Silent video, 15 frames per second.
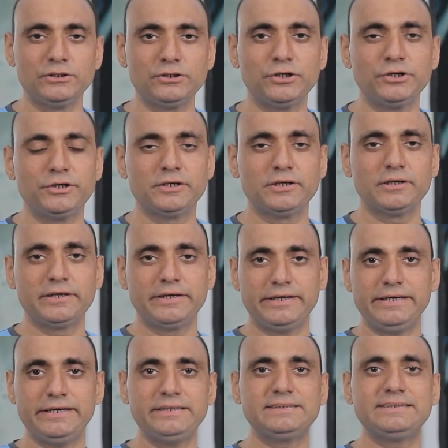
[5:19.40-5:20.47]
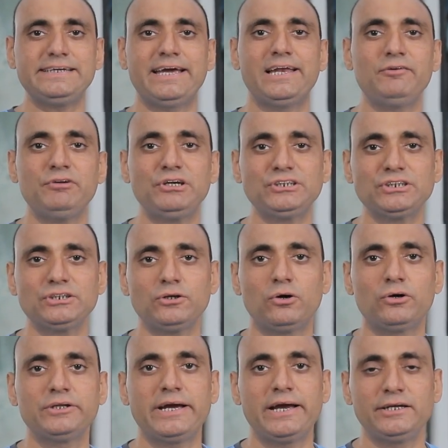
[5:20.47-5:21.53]
Third is the elevation
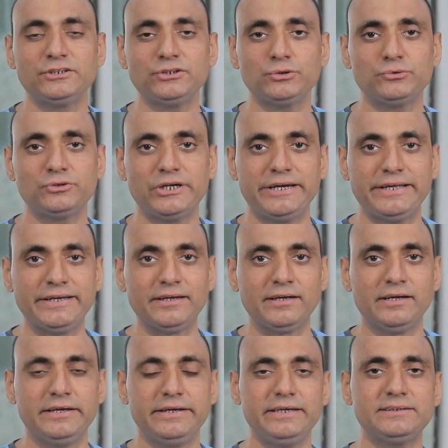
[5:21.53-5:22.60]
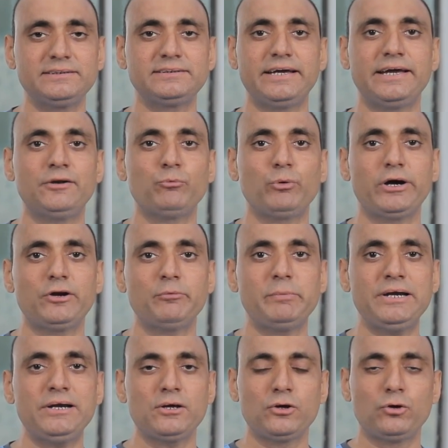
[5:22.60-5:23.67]
or the altitude training. is the
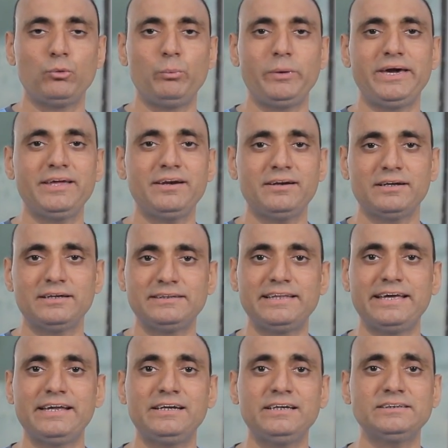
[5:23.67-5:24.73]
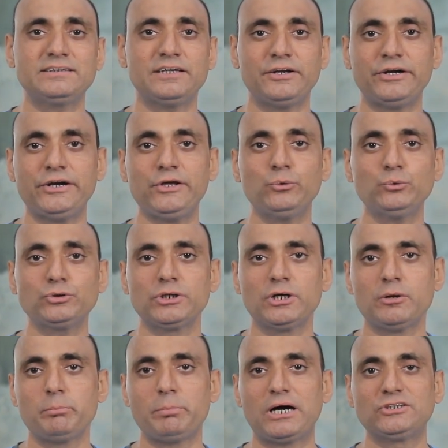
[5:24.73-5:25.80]
environment where there is a reduced
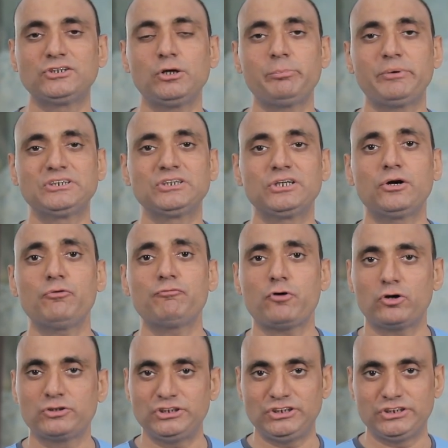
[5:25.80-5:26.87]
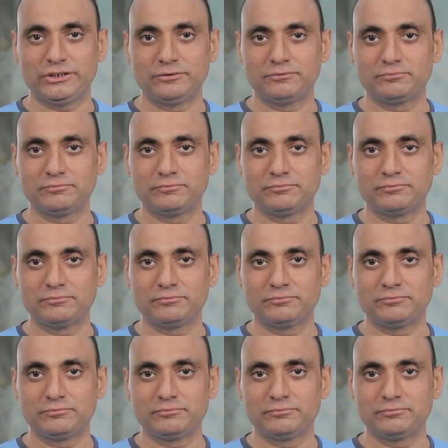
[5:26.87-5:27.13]
partial pressure of oxygen.